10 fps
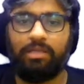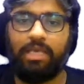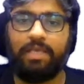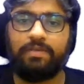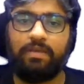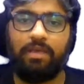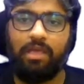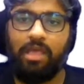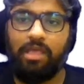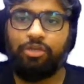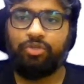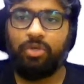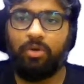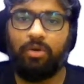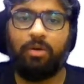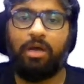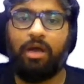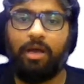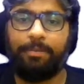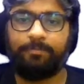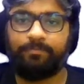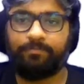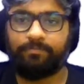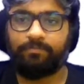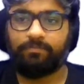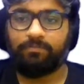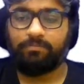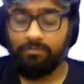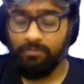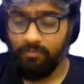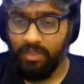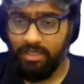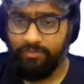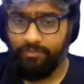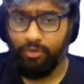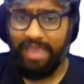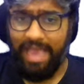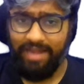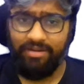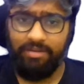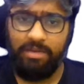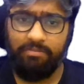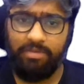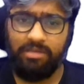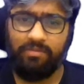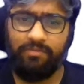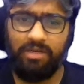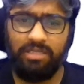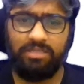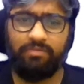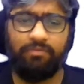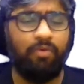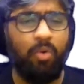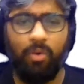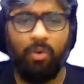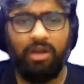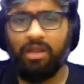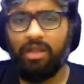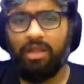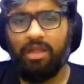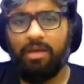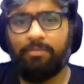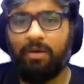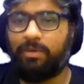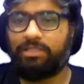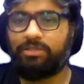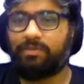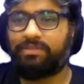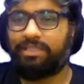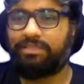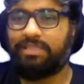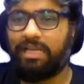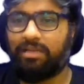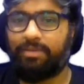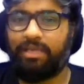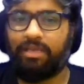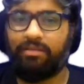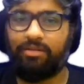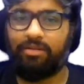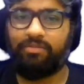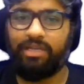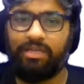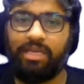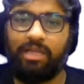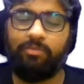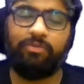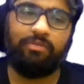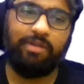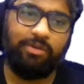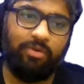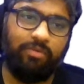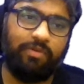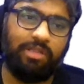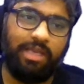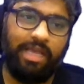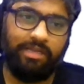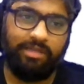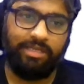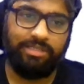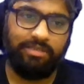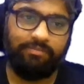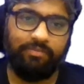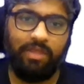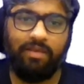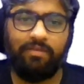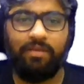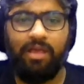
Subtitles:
Yes. So if you can remember the first 4 powers of 6, that will be really helpful when you go for the calculation. Yes.